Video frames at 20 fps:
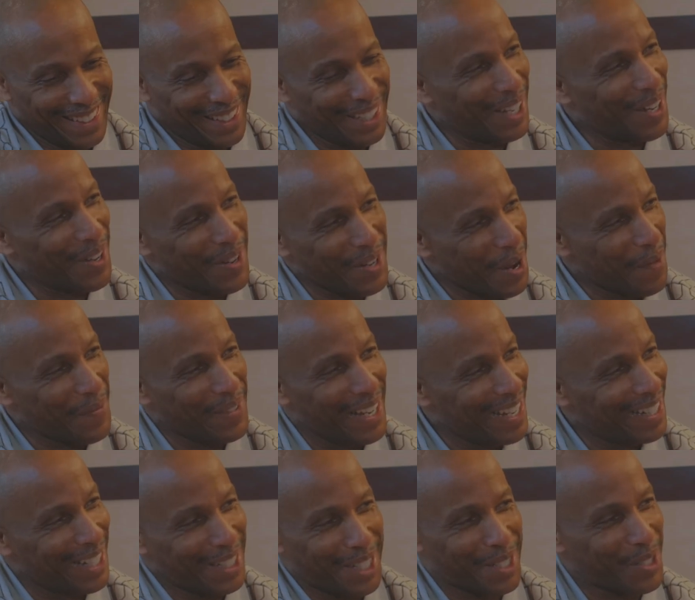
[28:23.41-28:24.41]
you know what I
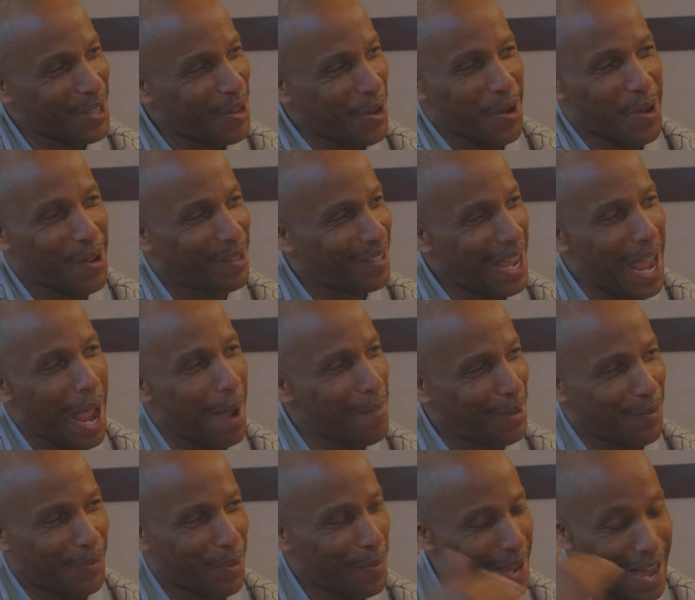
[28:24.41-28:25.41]
mean? This is all
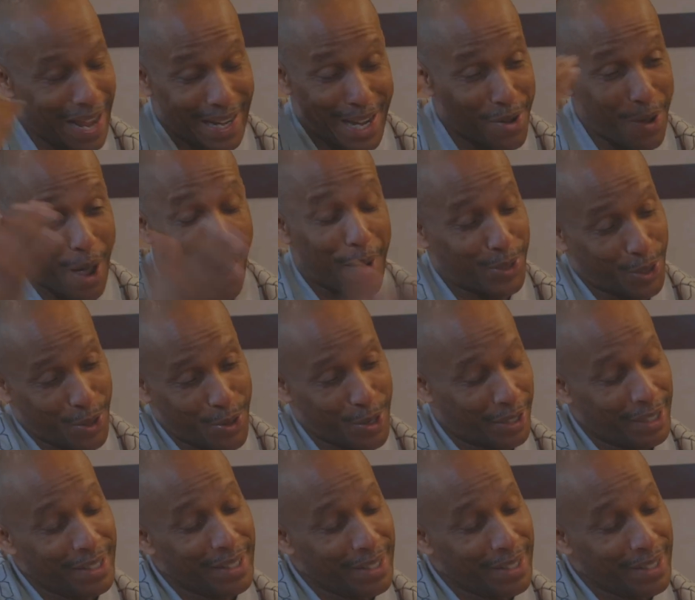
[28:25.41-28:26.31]
happening for me. I didn't know I was going to.